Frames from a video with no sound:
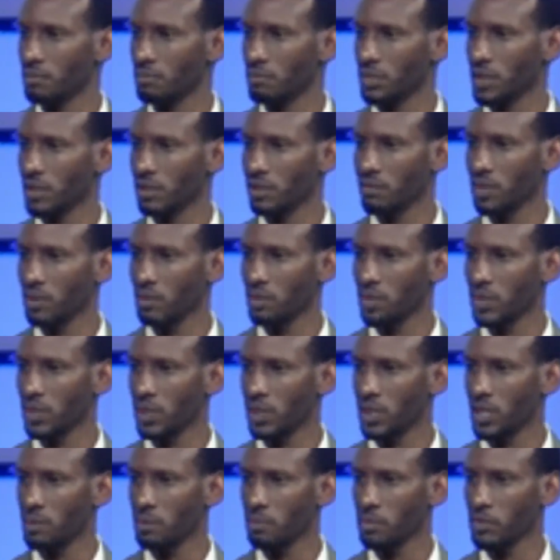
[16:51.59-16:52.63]
but even with
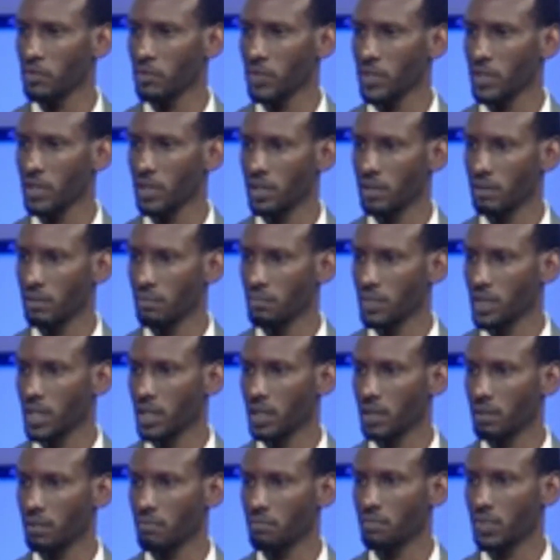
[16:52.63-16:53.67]
a couple of other
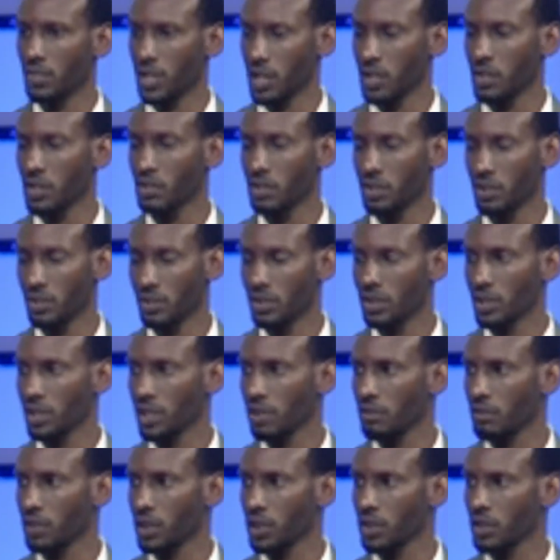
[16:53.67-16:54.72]
countries on the
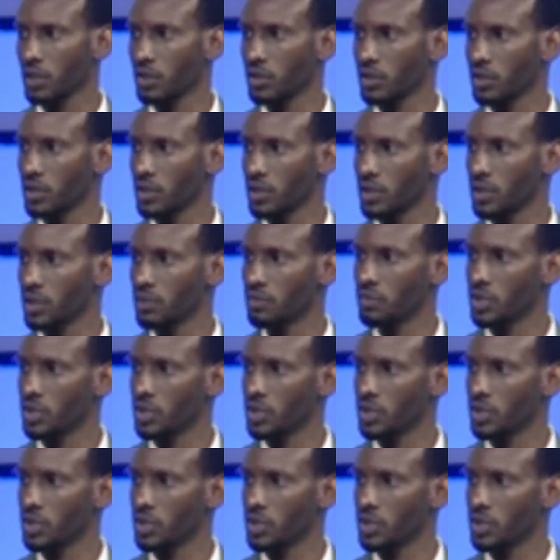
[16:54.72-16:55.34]
African continent